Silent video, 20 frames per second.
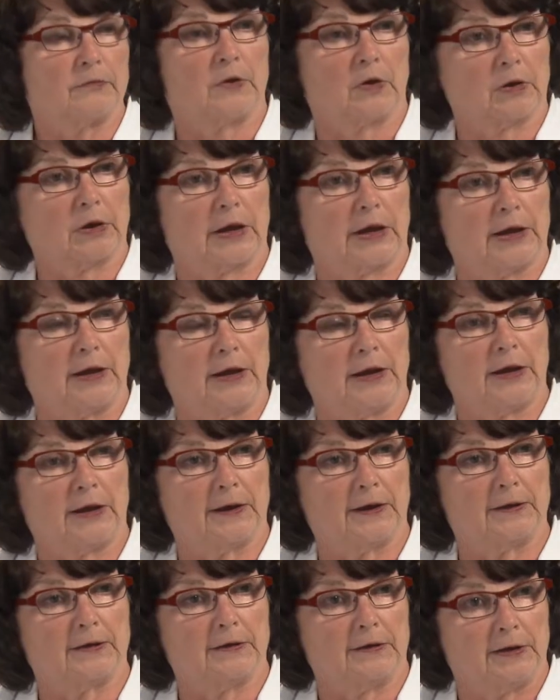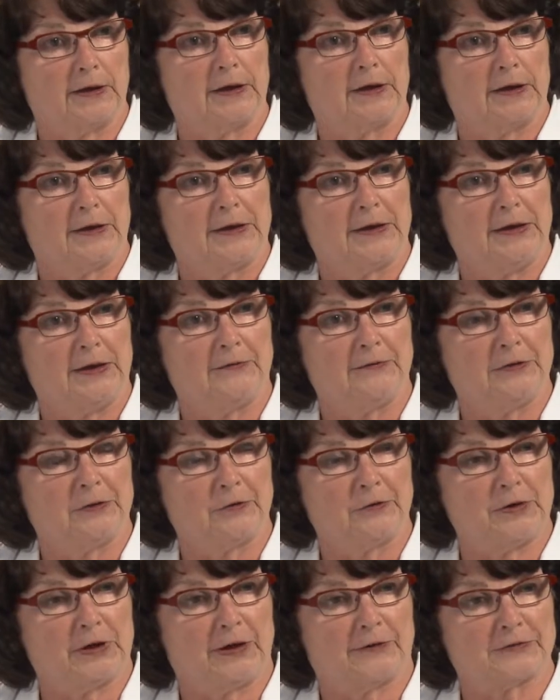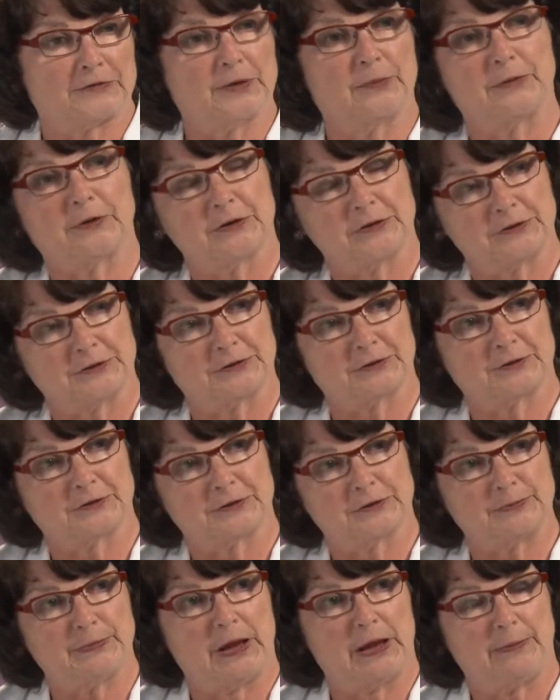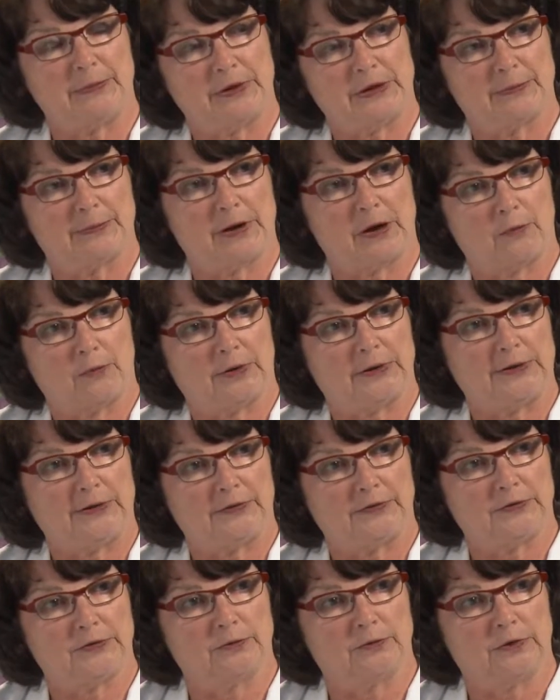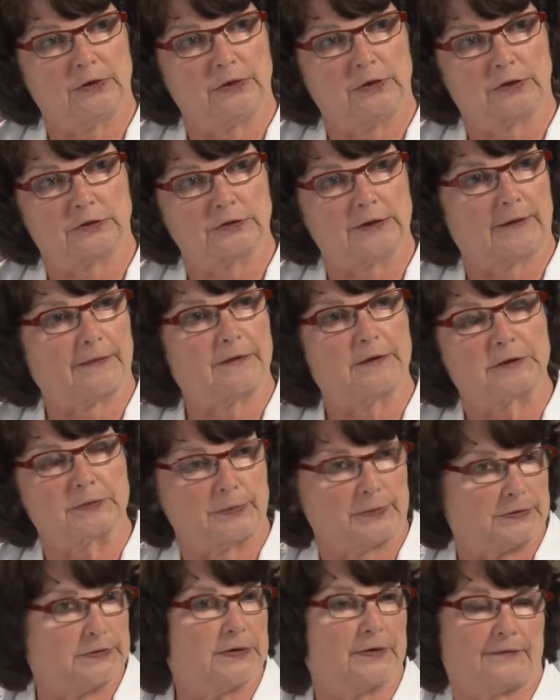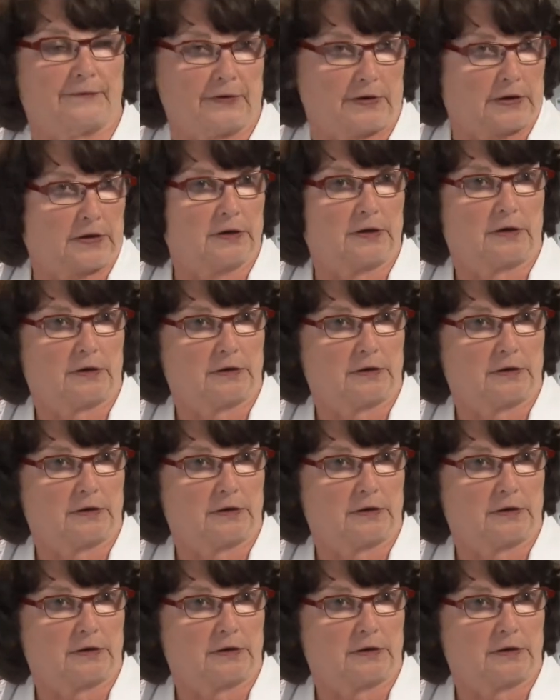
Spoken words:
Okay, and even though you have some concerns maybe about what he's doing, there's nothing specific